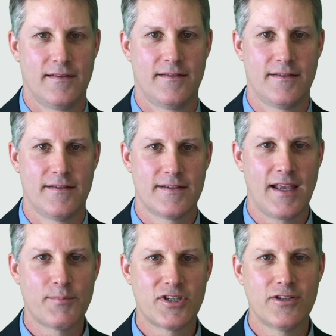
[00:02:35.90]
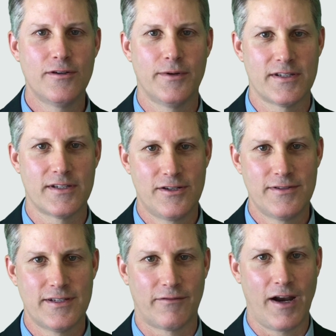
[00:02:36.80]
Step 2 is choosing the
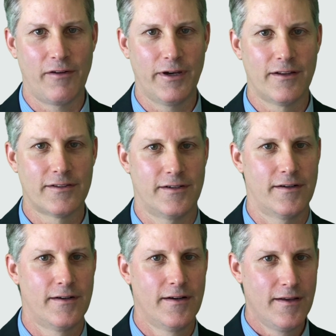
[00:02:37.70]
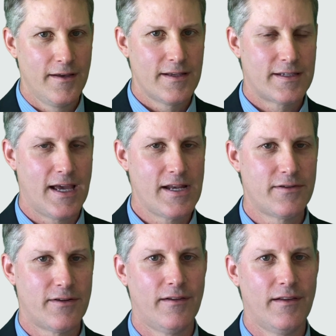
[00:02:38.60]
right realtor.
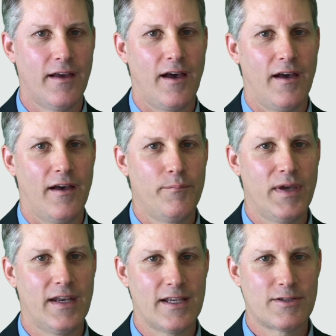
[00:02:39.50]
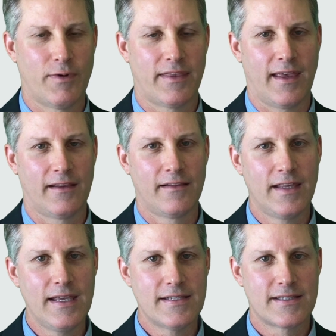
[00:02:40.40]
Schedule meetings with at
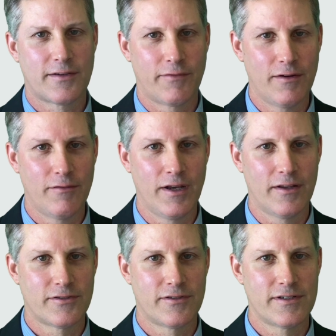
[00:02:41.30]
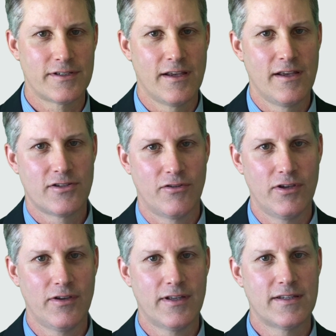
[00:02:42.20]
least 3 realtors so you
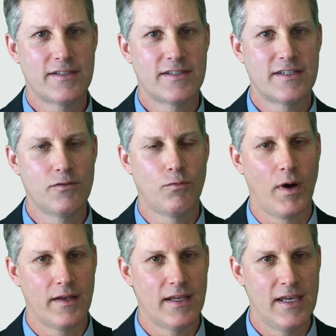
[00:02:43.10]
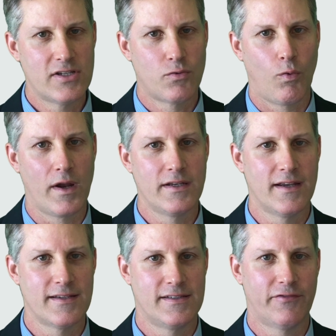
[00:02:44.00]
can see what each one does
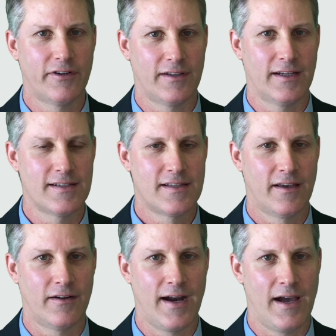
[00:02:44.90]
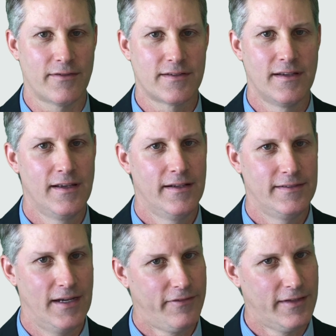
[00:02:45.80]
differently to sell your house.
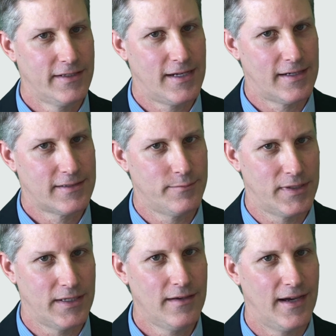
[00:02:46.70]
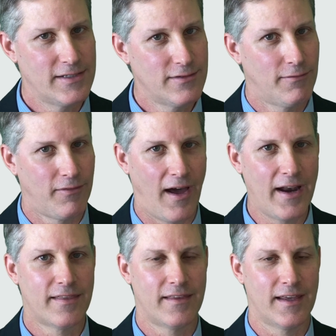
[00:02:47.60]
Definitely talk to me. I do a lot of
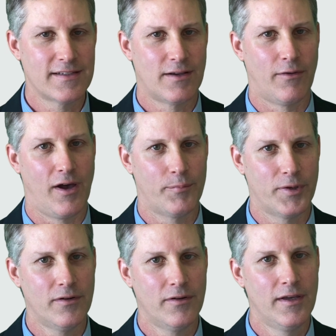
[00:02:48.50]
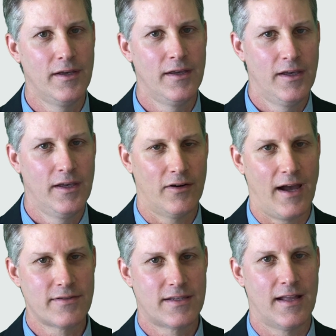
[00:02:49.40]
things that will help you. Your
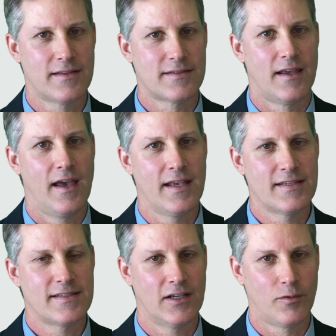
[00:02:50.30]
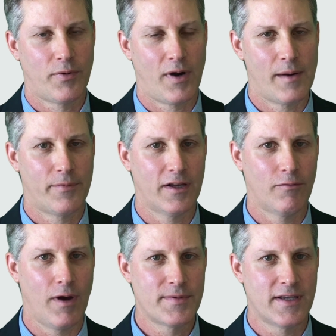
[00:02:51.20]
house gets a single property
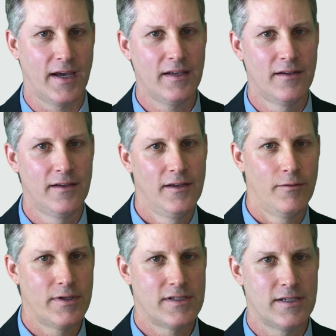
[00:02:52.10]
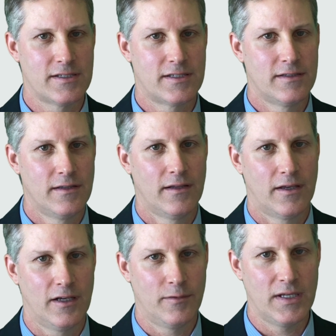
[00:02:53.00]
website, which is going
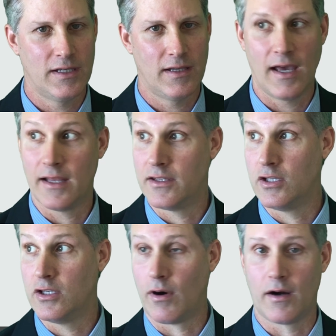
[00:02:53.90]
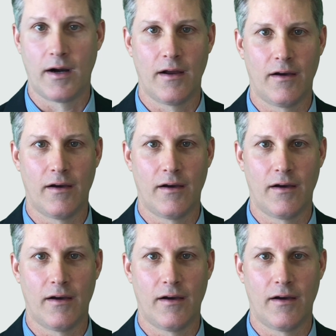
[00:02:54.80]
to be at the URL,